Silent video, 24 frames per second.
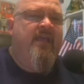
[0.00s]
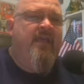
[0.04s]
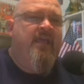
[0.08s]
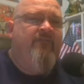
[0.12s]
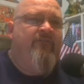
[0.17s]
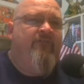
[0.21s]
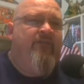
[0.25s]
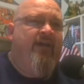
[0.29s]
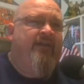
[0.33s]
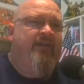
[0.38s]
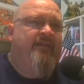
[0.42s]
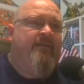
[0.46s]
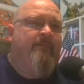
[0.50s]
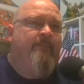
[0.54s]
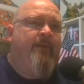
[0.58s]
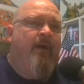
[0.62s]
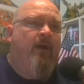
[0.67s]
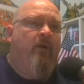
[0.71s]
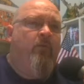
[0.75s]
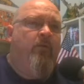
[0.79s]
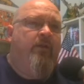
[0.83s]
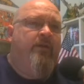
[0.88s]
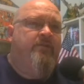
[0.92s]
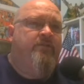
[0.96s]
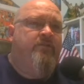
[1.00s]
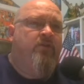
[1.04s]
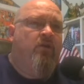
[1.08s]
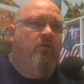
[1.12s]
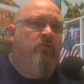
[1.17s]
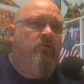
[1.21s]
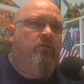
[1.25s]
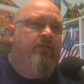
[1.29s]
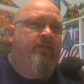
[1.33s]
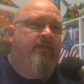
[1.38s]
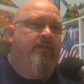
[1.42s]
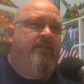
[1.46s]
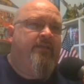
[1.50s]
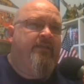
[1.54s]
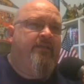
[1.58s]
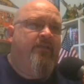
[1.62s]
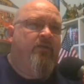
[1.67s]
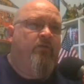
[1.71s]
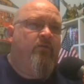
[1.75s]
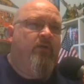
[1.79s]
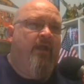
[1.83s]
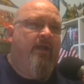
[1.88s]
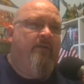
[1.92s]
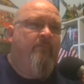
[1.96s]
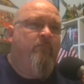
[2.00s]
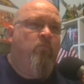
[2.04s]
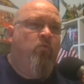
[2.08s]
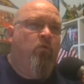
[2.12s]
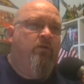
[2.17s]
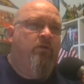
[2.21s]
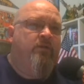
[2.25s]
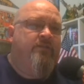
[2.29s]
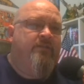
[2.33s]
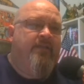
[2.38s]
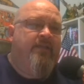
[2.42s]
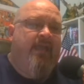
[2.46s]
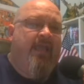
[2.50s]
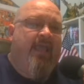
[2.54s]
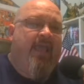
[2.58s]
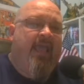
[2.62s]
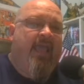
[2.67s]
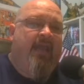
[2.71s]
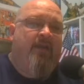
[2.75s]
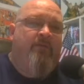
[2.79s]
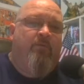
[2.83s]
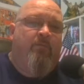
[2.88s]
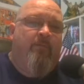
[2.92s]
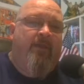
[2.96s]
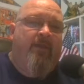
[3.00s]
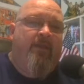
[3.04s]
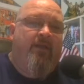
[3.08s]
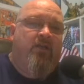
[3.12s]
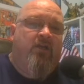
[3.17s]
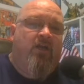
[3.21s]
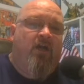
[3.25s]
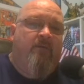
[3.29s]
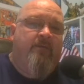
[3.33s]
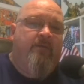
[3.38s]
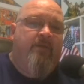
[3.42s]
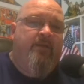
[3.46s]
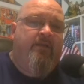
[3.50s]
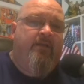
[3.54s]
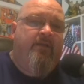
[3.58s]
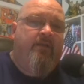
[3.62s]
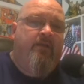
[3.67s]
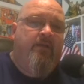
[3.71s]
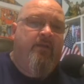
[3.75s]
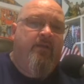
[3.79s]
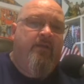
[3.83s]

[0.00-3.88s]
In fact, I'm about ready to start looking at the Grant Morrison Animal Man comic